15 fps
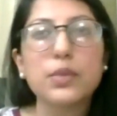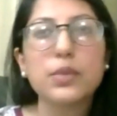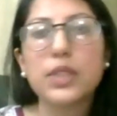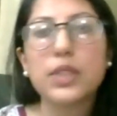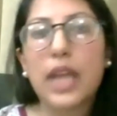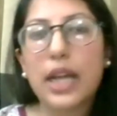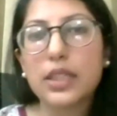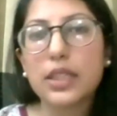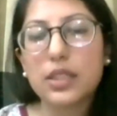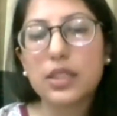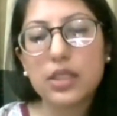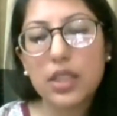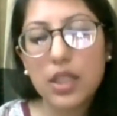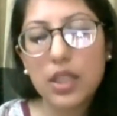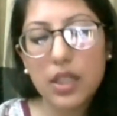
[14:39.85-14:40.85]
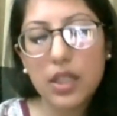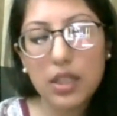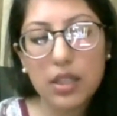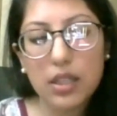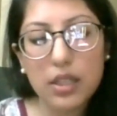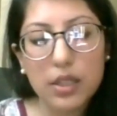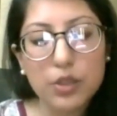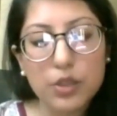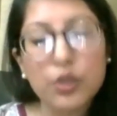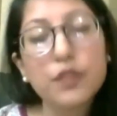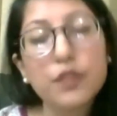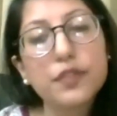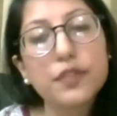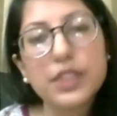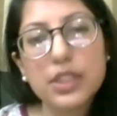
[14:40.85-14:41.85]
that sort
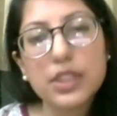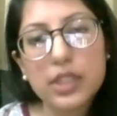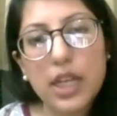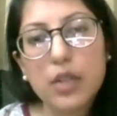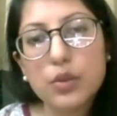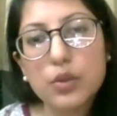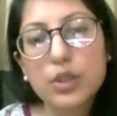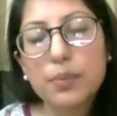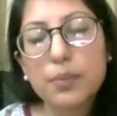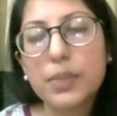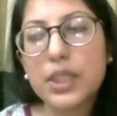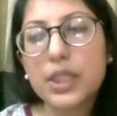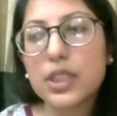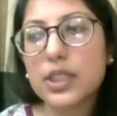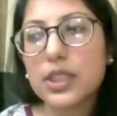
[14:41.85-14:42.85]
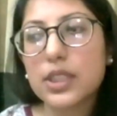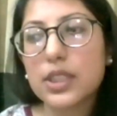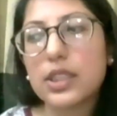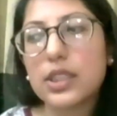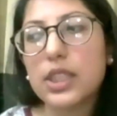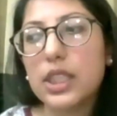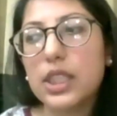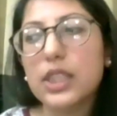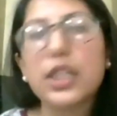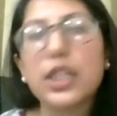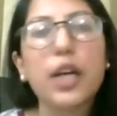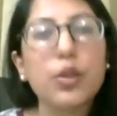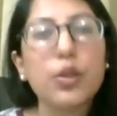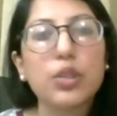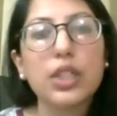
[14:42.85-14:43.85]
of fizzled out because the
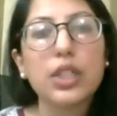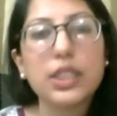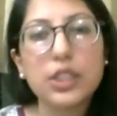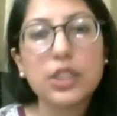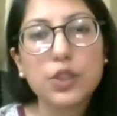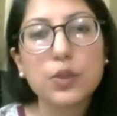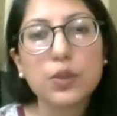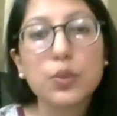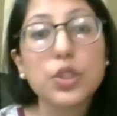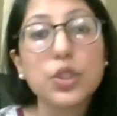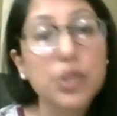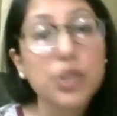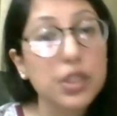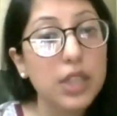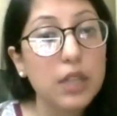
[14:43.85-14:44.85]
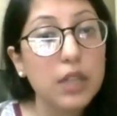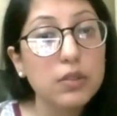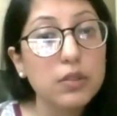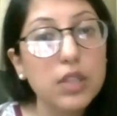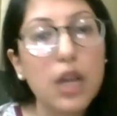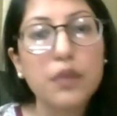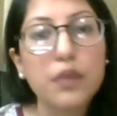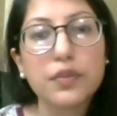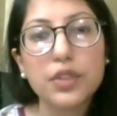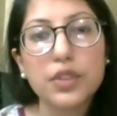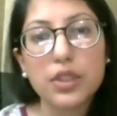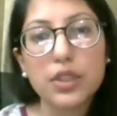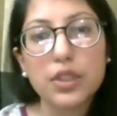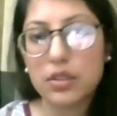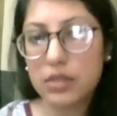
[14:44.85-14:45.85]
entire organization was shut down
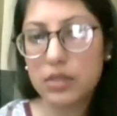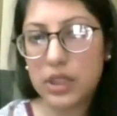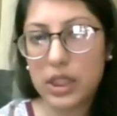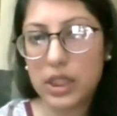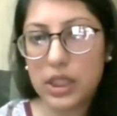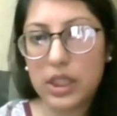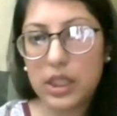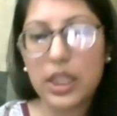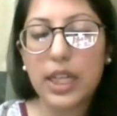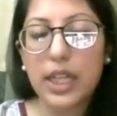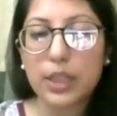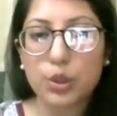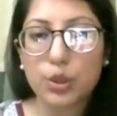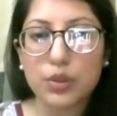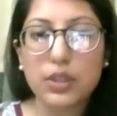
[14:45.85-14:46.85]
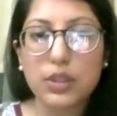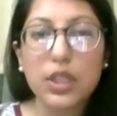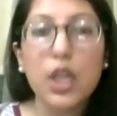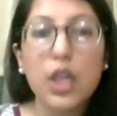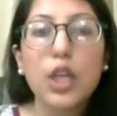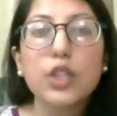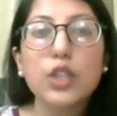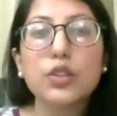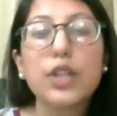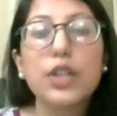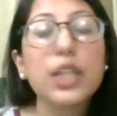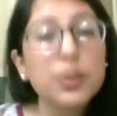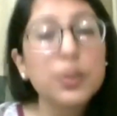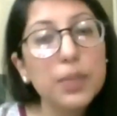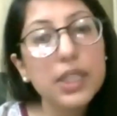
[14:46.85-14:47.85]
after the elections. So
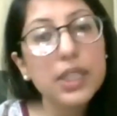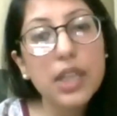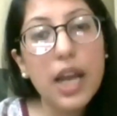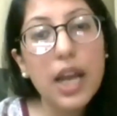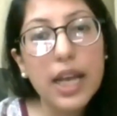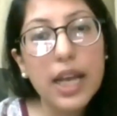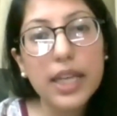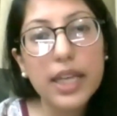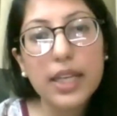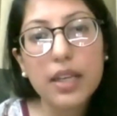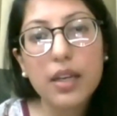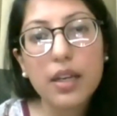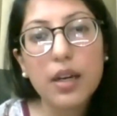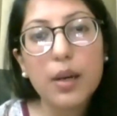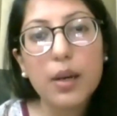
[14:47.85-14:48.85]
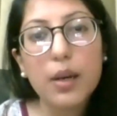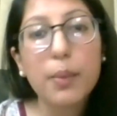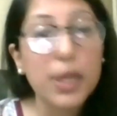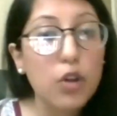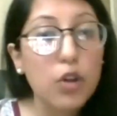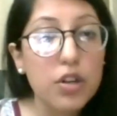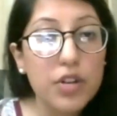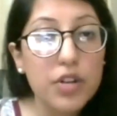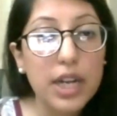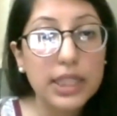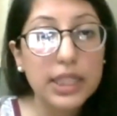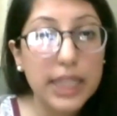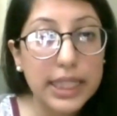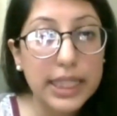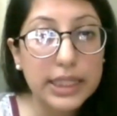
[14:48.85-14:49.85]
that's when I my
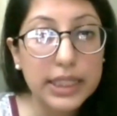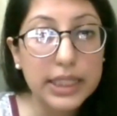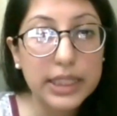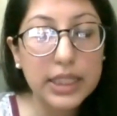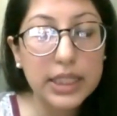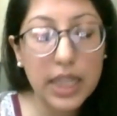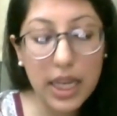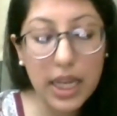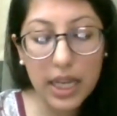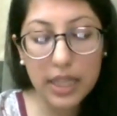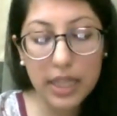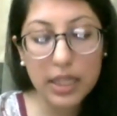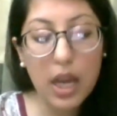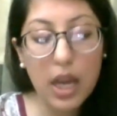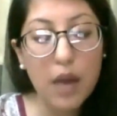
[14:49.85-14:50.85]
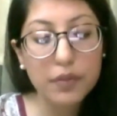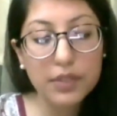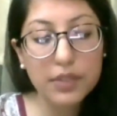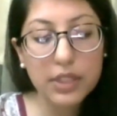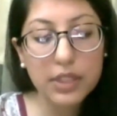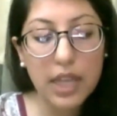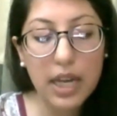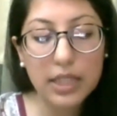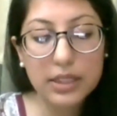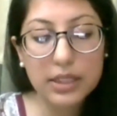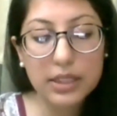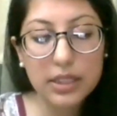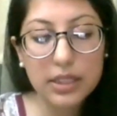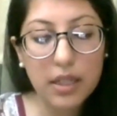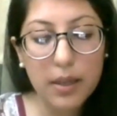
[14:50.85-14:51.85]
contract ended, and after
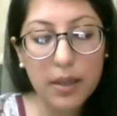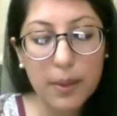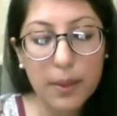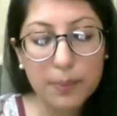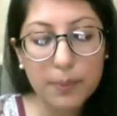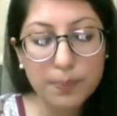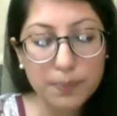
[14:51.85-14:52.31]
that